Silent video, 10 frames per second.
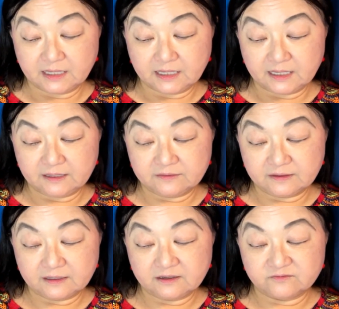In
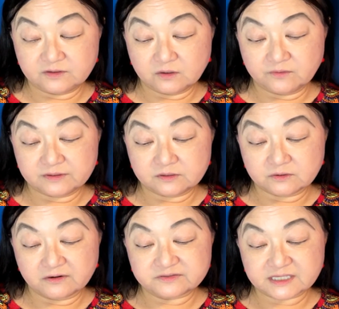the evening, when the
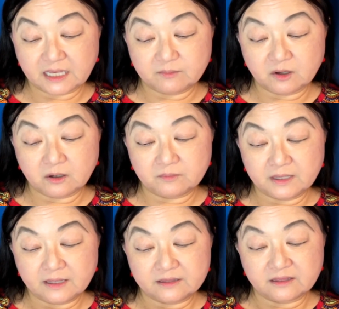dwarfs came home,
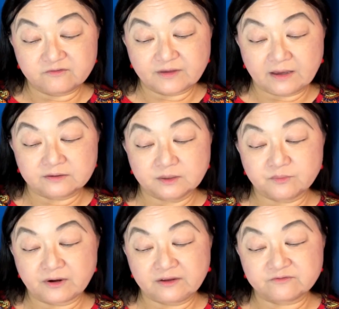they found a
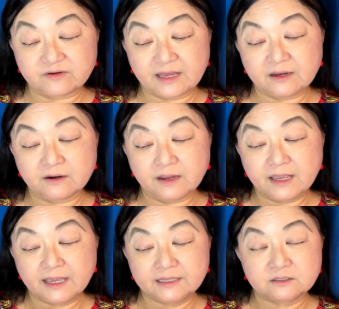bright fire
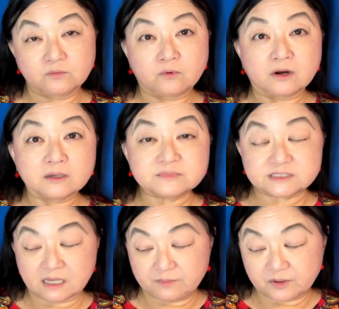and a warm
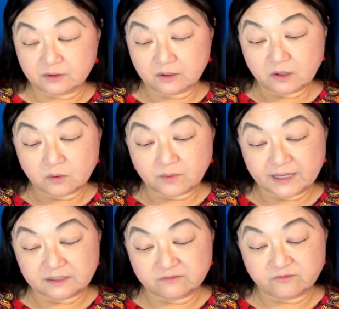supper
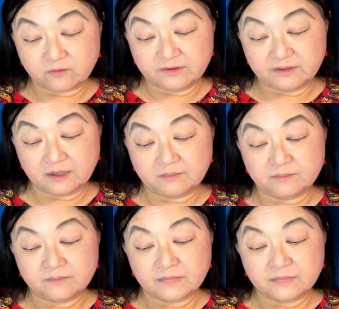waiting for them.